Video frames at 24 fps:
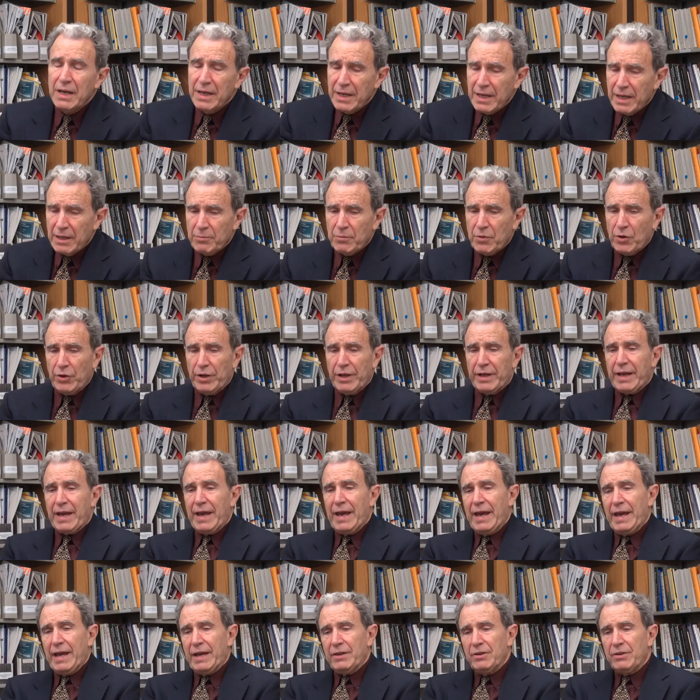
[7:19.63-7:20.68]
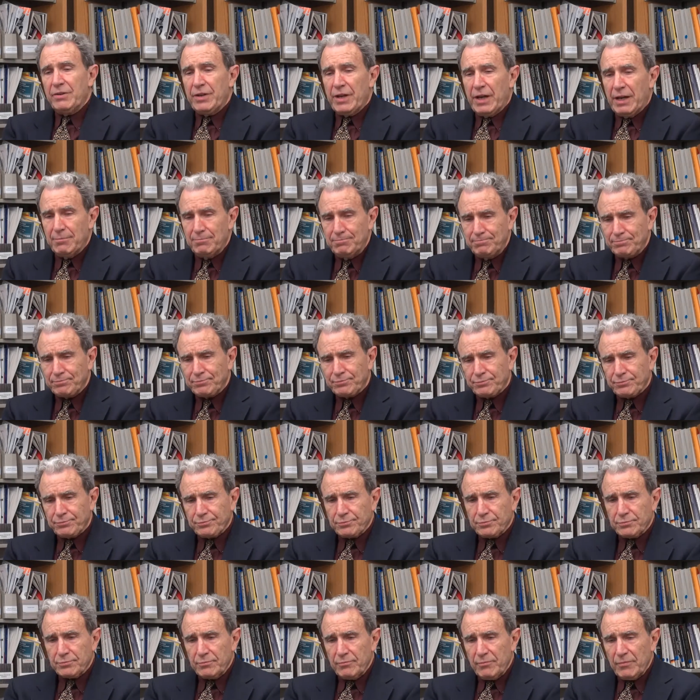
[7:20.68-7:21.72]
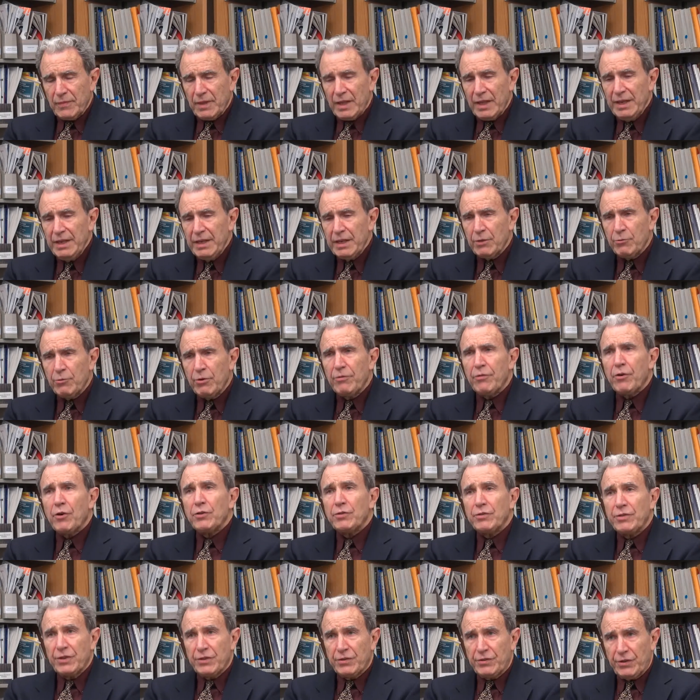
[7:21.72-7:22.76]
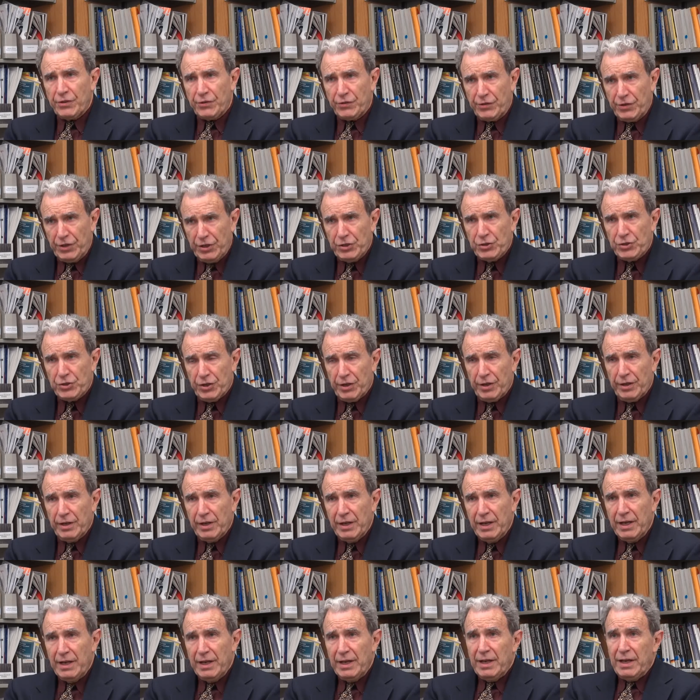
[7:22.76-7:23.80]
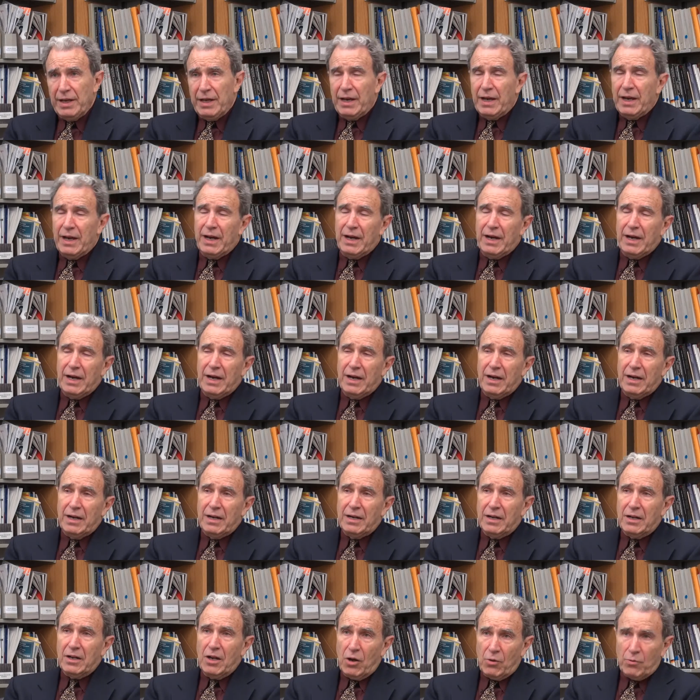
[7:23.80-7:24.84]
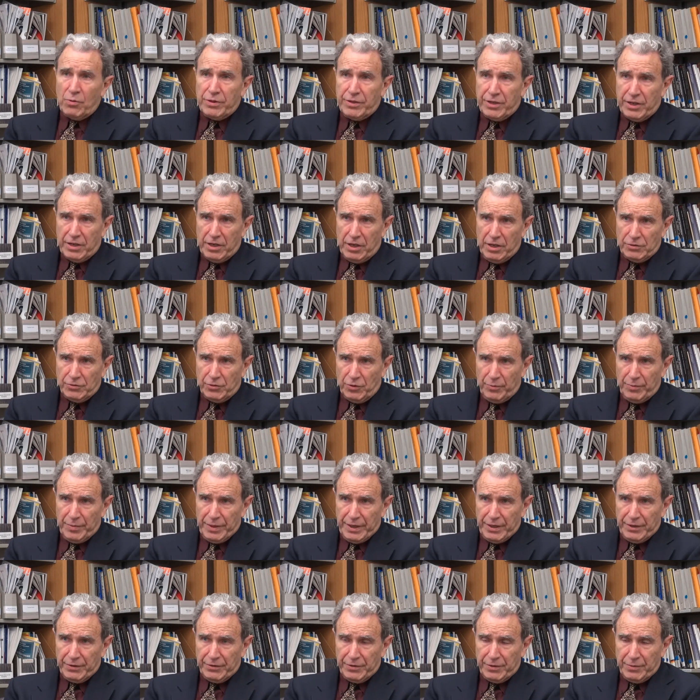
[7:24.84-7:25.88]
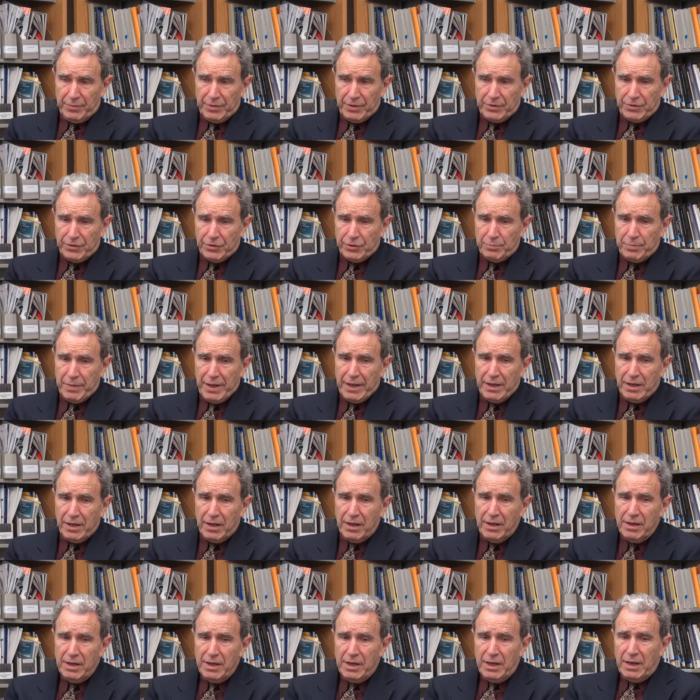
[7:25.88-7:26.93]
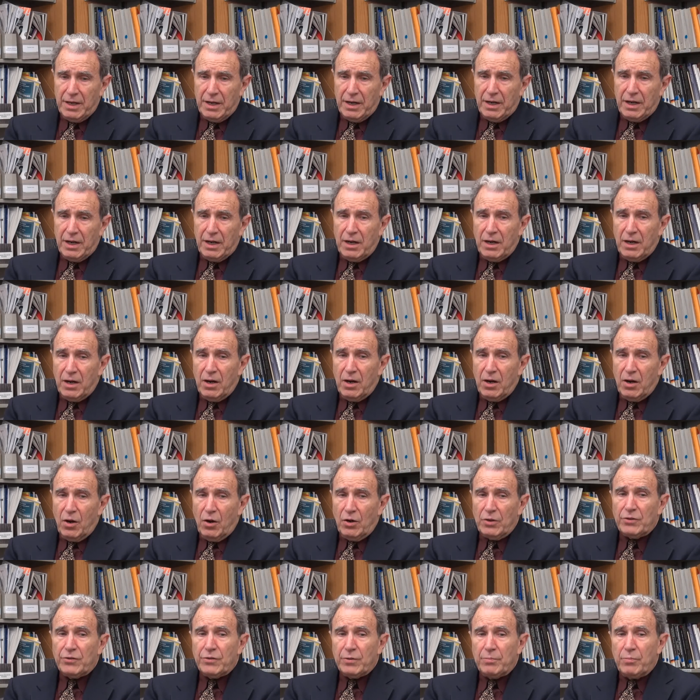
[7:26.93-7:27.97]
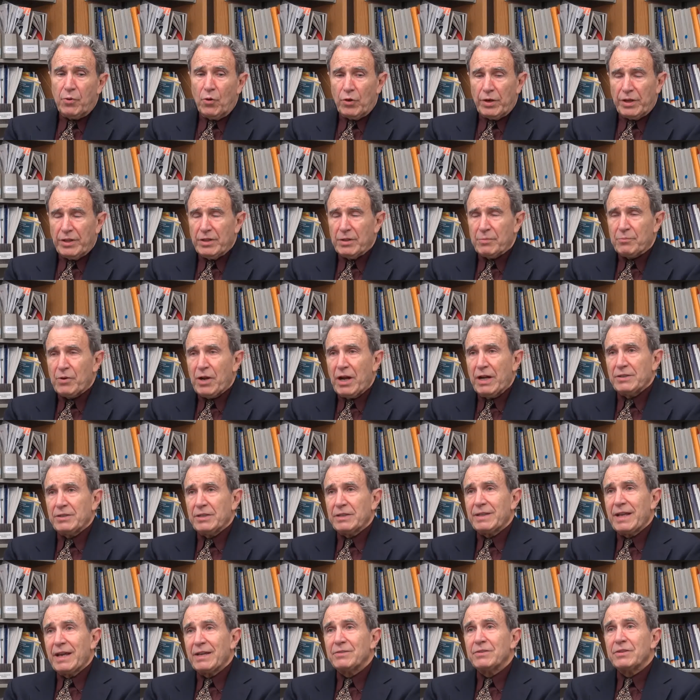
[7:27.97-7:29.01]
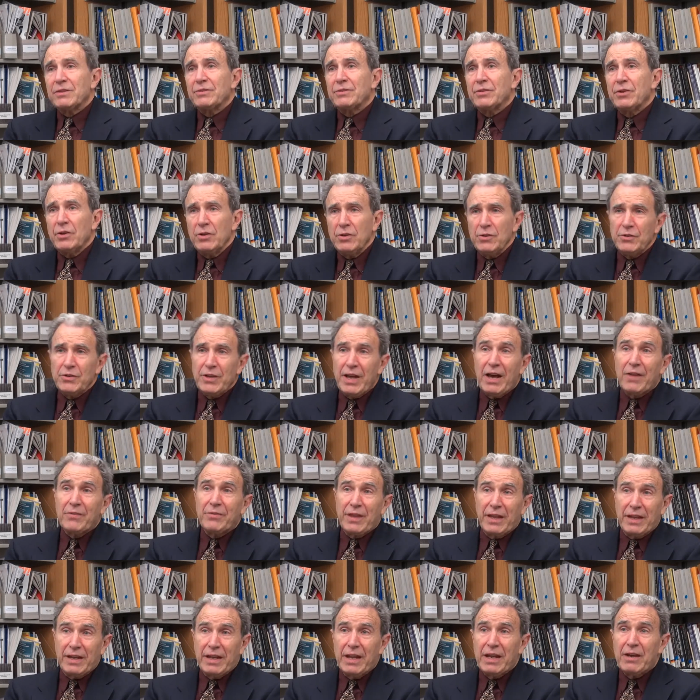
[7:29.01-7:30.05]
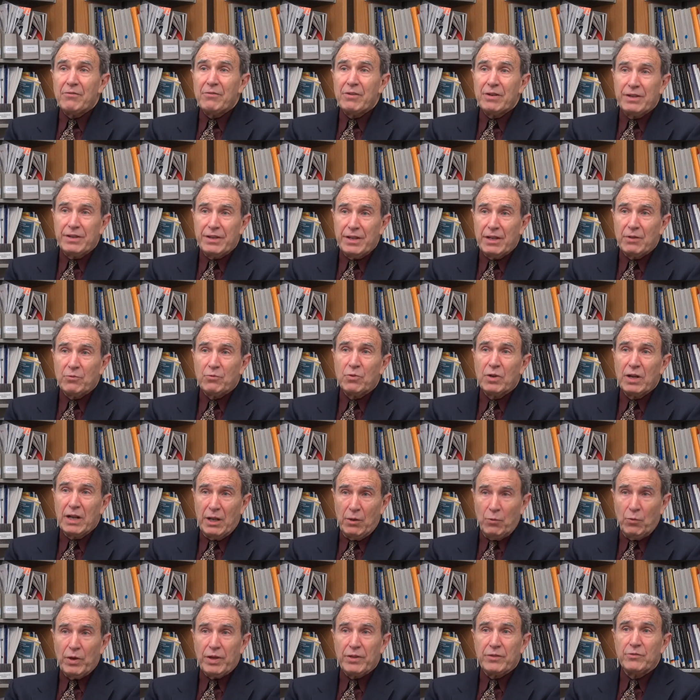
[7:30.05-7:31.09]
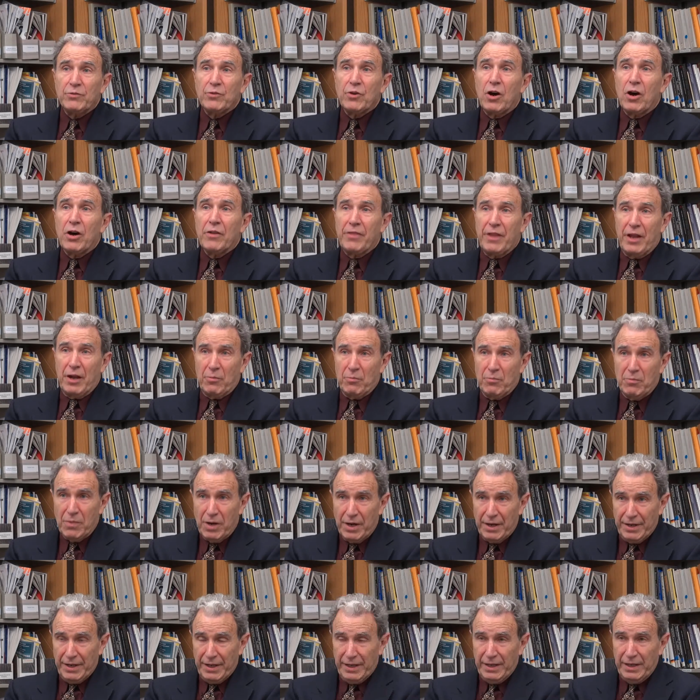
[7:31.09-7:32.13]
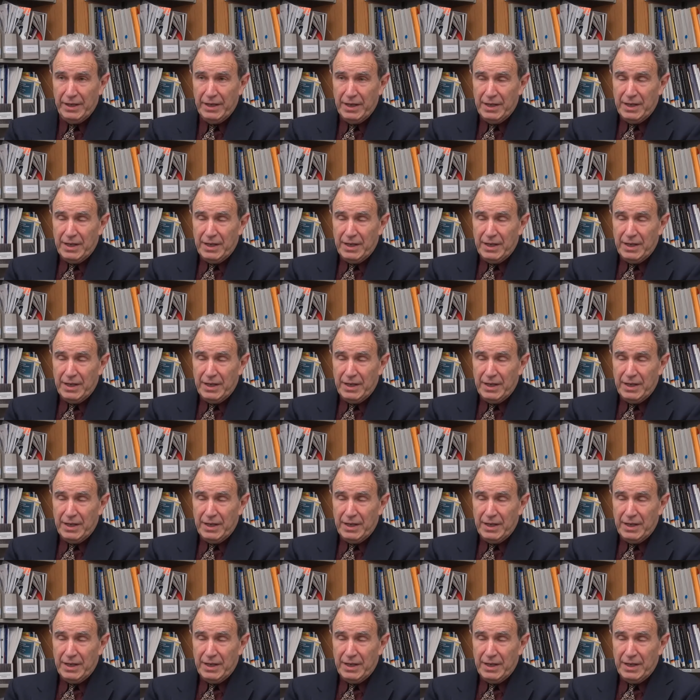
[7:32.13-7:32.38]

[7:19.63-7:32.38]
In Munich, and he had reversed his decision, along with the cultural minister, Mr. Spengler, on supporting the project. As it turns out, they never did really withdraw their money.